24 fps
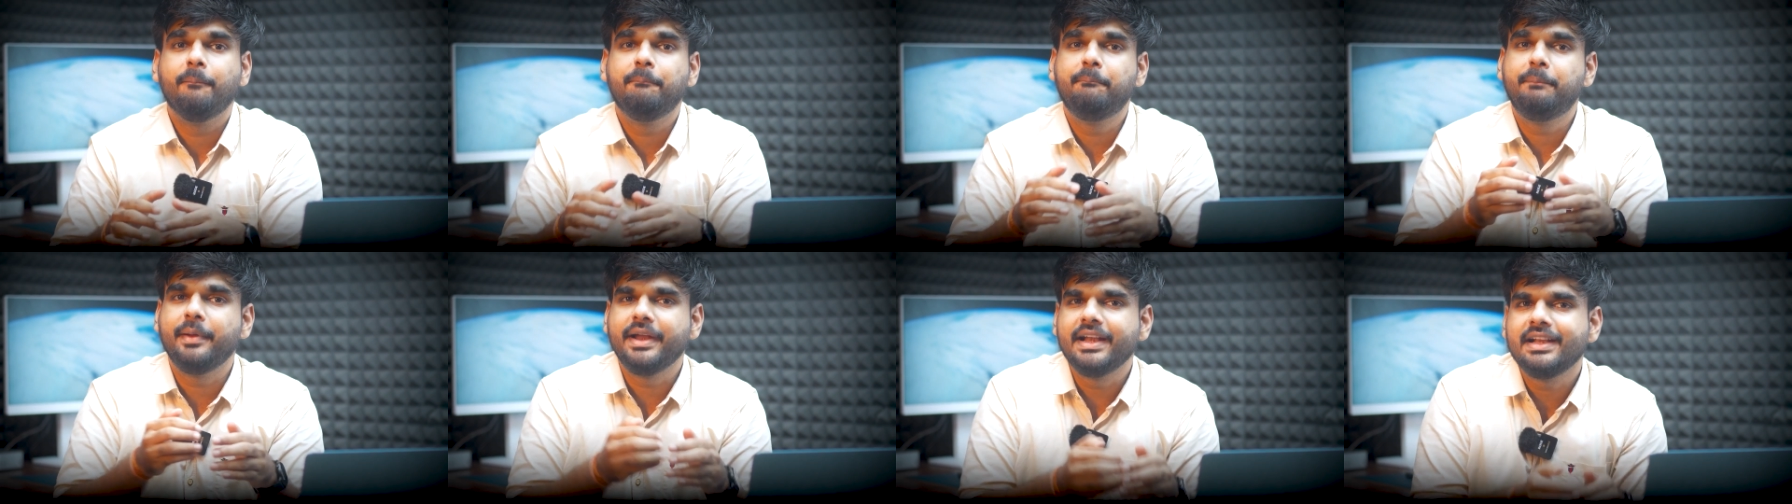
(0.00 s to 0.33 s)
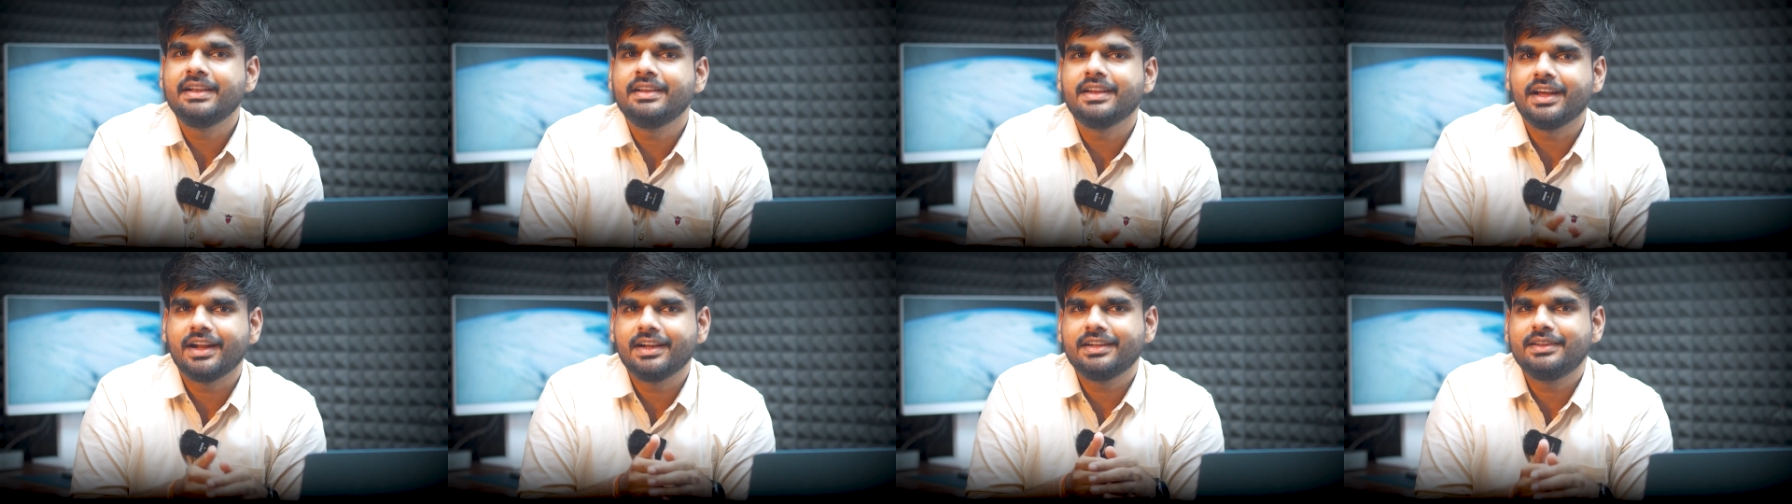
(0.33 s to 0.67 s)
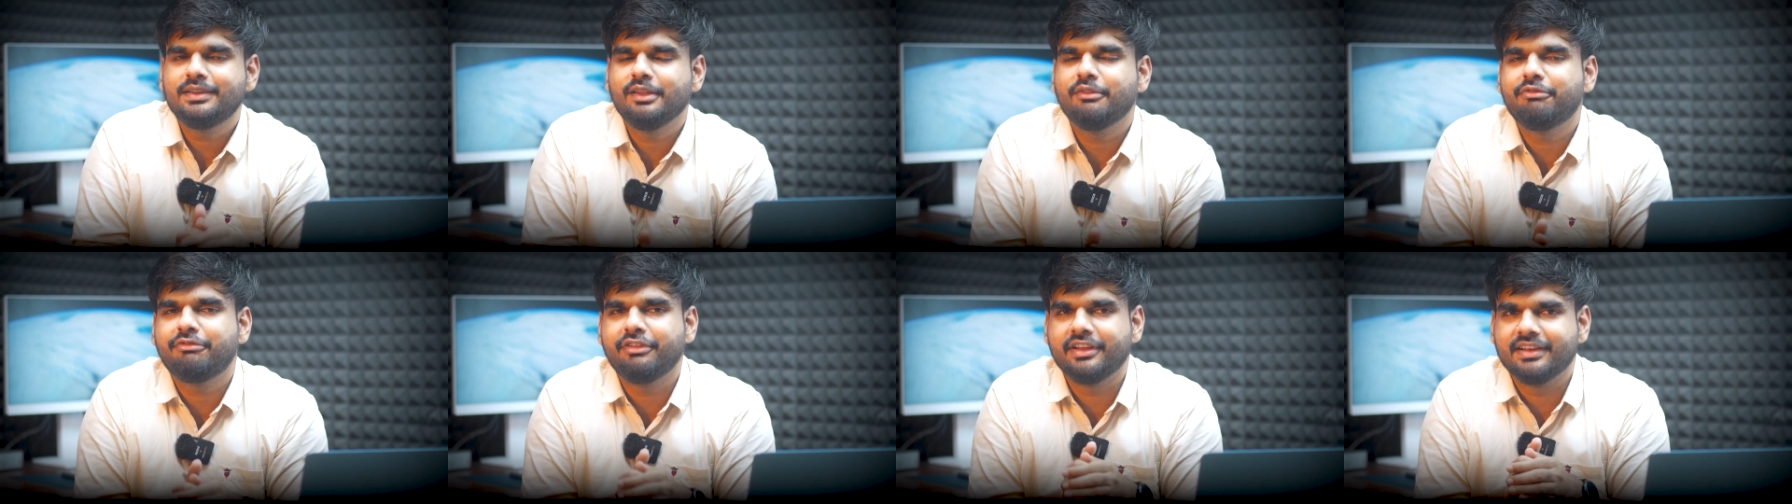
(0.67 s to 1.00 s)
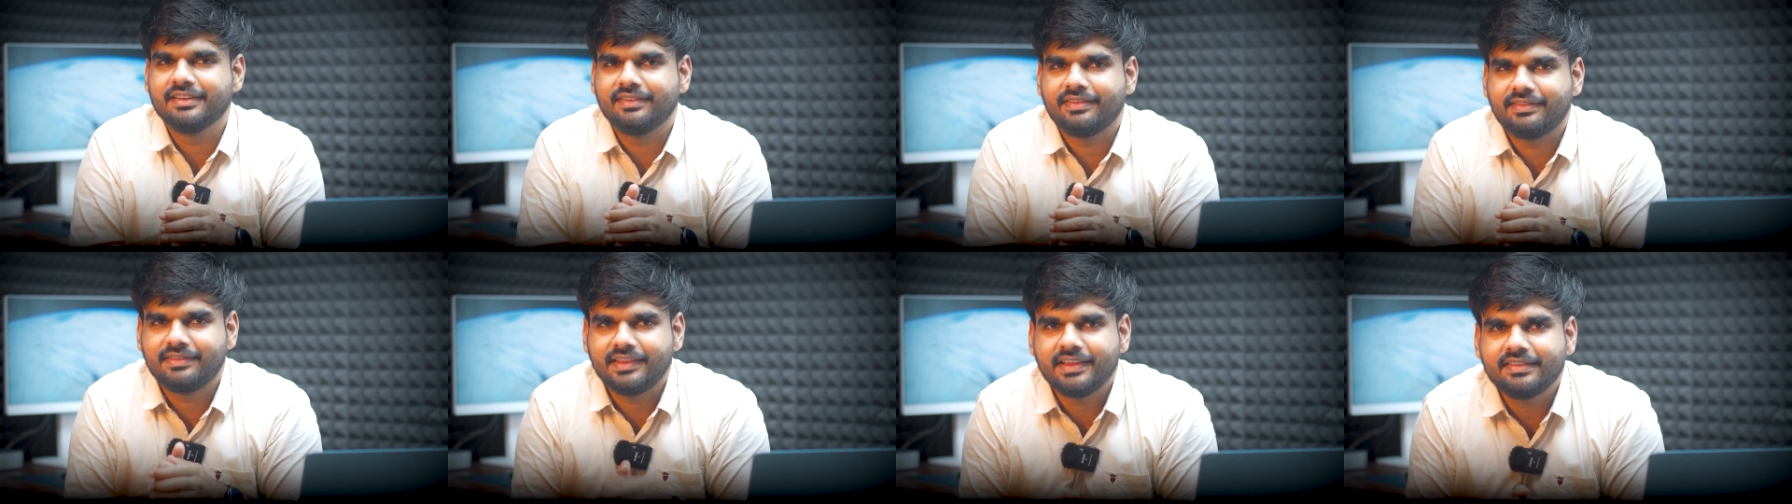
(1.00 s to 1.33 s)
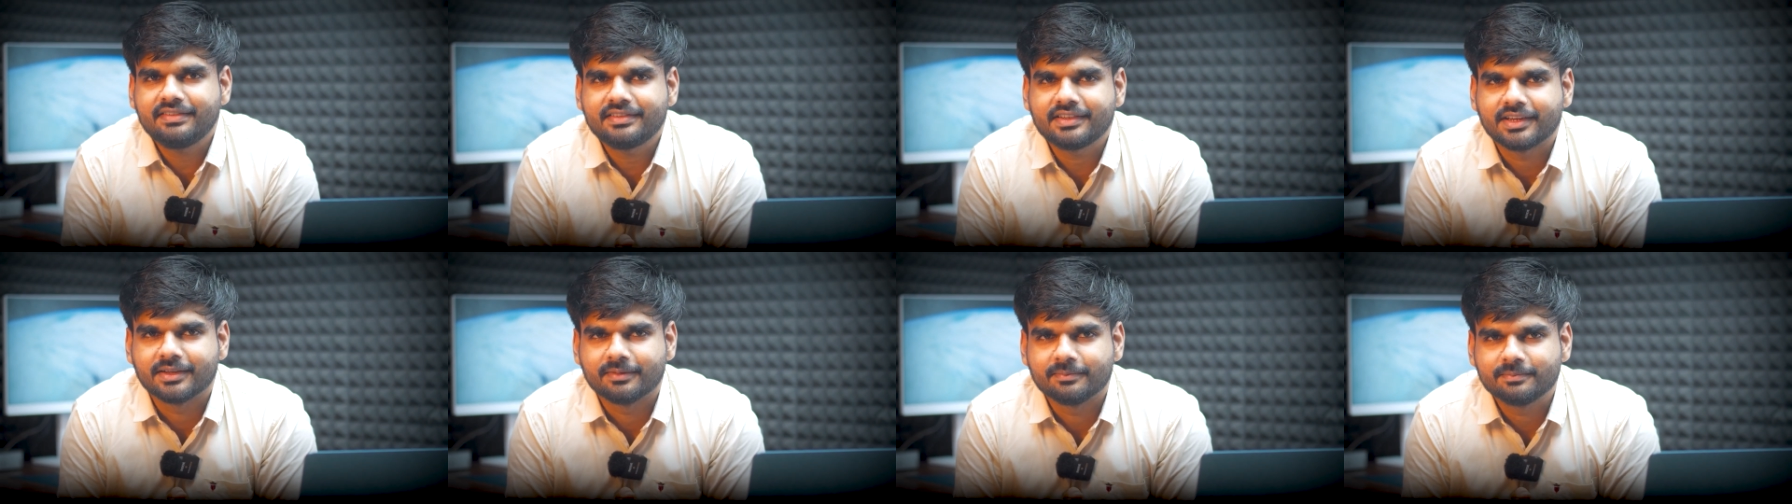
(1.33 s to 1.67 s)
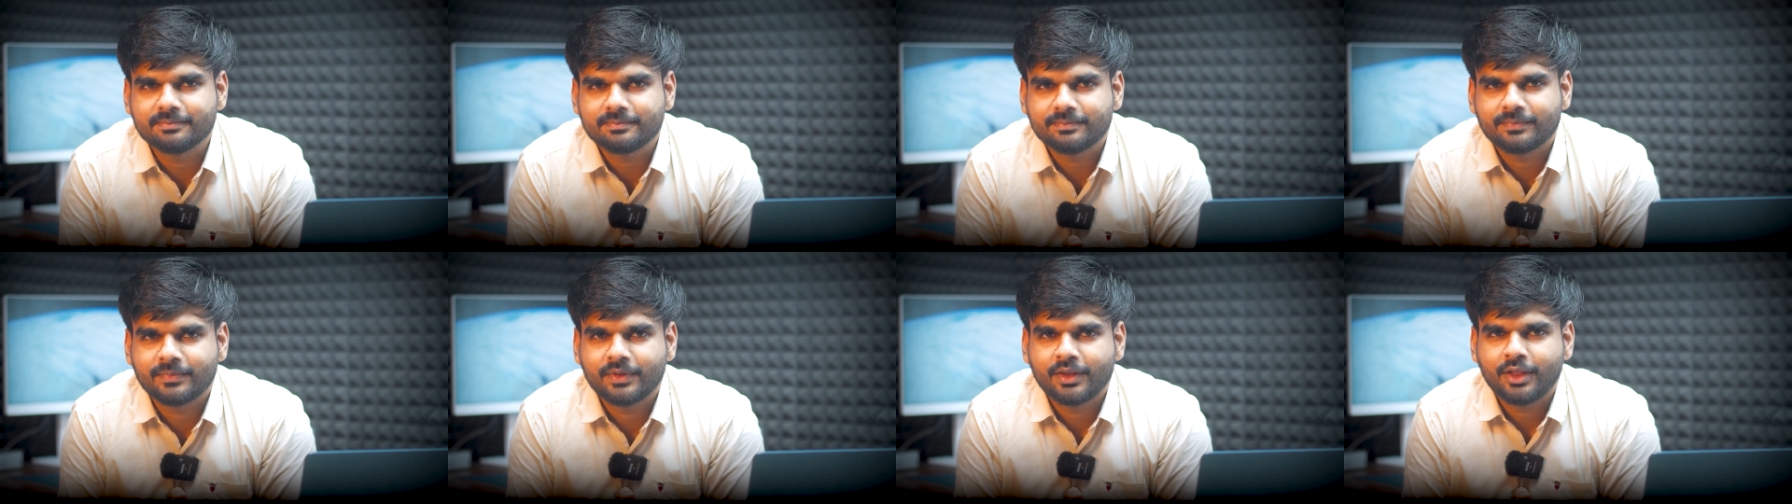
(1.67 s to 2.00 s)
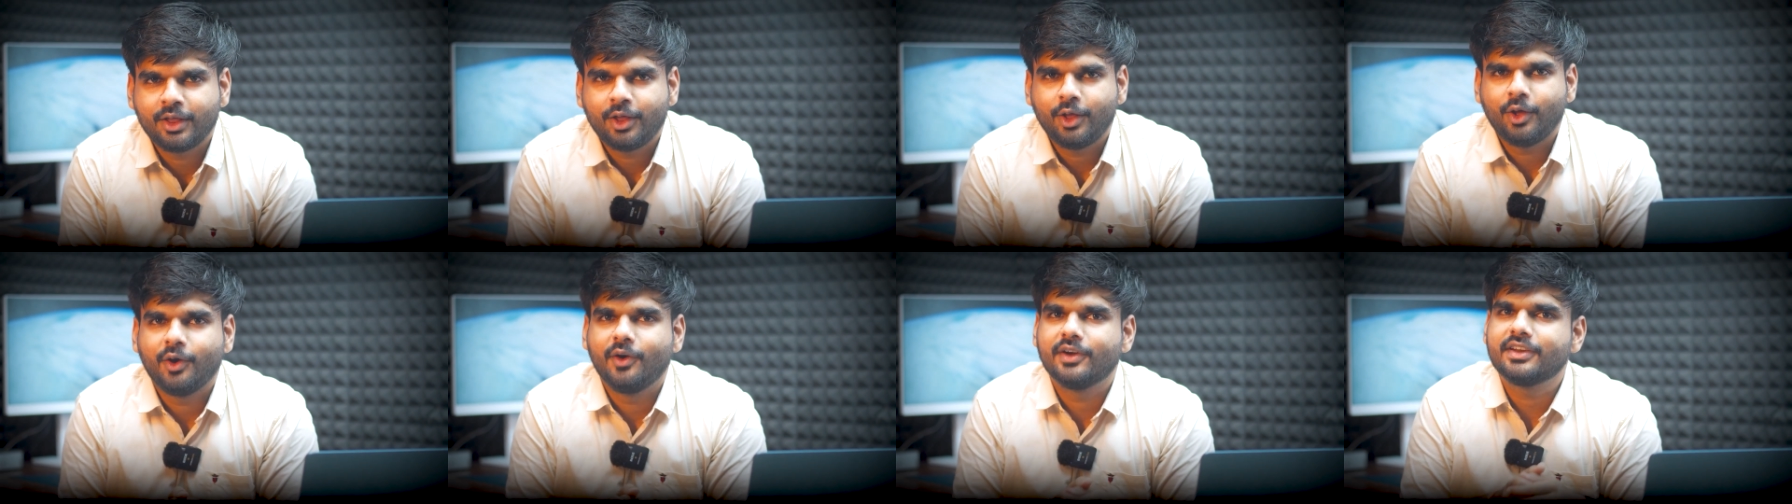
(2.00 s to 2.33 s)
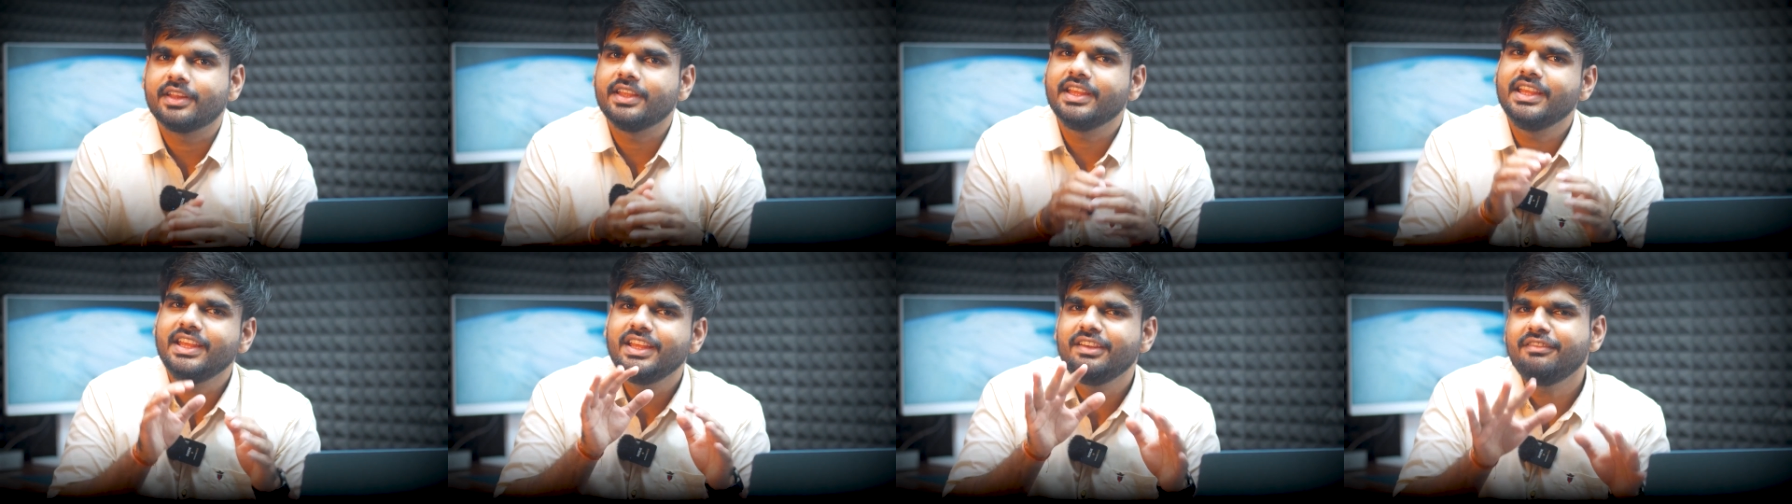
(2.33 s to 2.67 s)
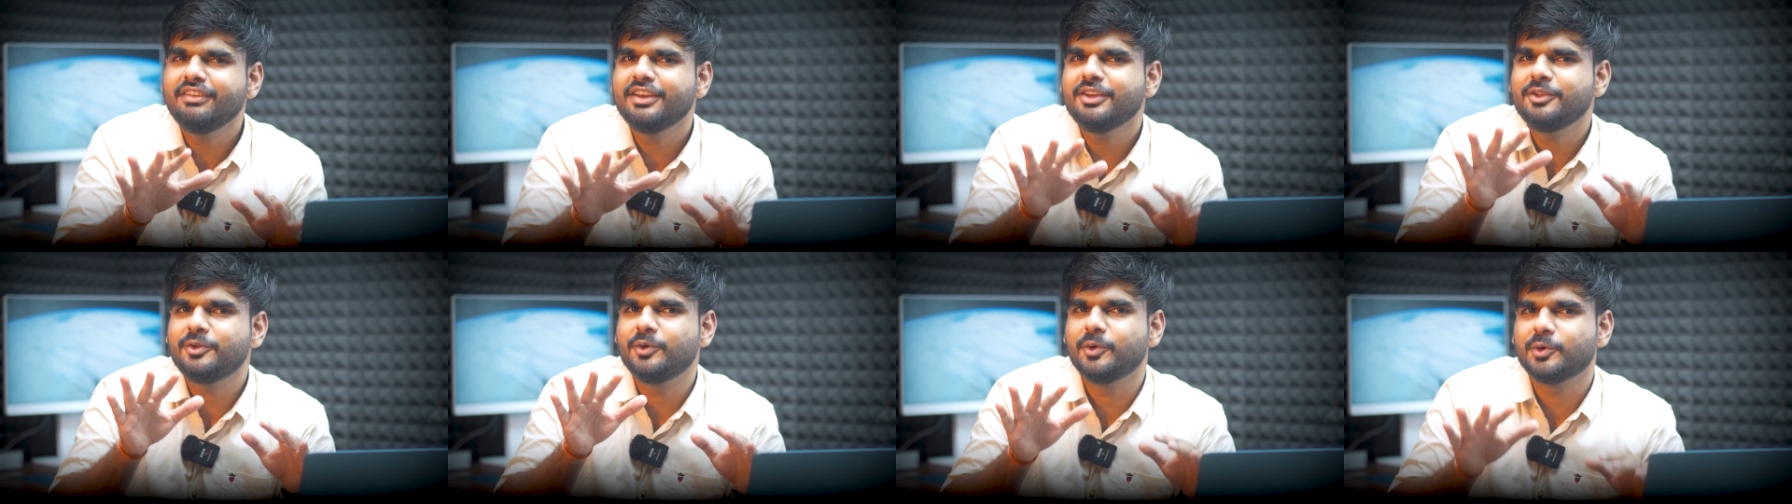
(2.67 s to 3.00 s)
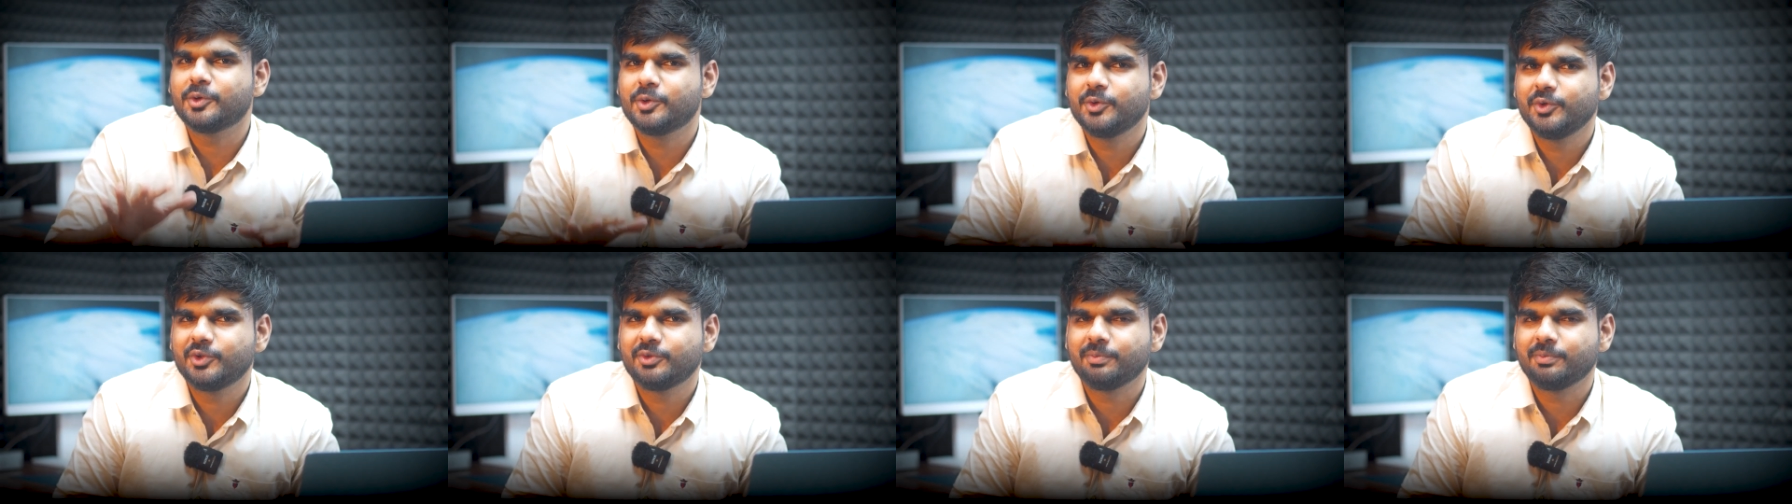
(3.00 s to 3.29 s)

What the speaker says: build a defense system, or even go to